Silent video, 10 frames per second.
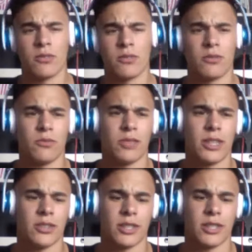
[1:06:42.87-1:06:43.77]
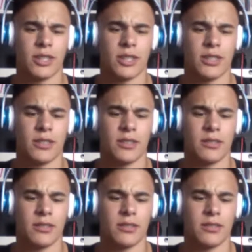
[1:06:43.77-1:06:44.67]
What else?
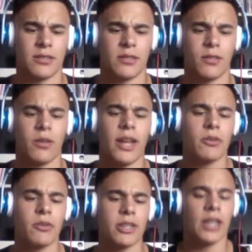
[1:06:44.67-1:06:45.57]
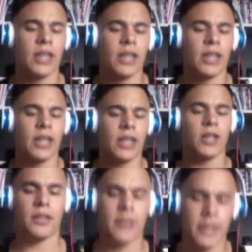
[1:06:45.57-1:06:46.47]
Anyways,
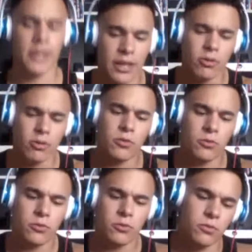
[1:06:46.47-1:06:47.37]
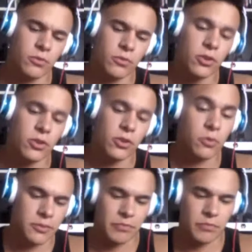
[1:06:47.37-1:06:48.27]
The Accountant though, real quick.
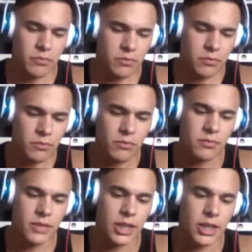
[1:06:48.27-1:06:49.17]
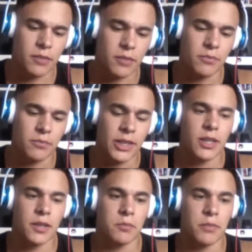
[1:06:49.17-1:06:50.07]
Um,
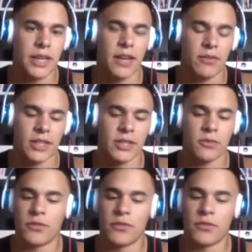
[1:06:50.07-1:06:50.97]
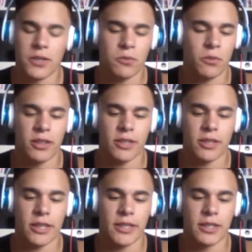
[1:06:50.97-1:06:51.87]
Ben Affleck did very well
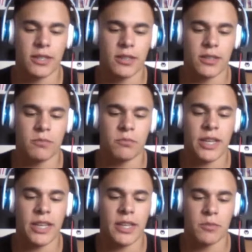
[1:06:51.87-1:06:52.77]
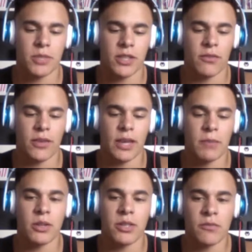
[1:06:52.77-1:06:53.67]
in making himself
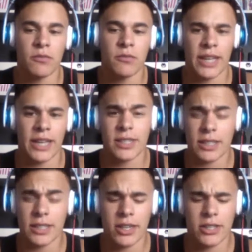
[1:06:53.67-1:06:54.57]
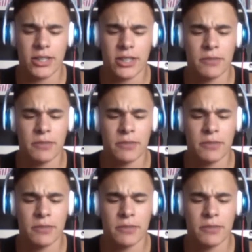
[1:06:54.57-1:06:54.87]
believable as this character,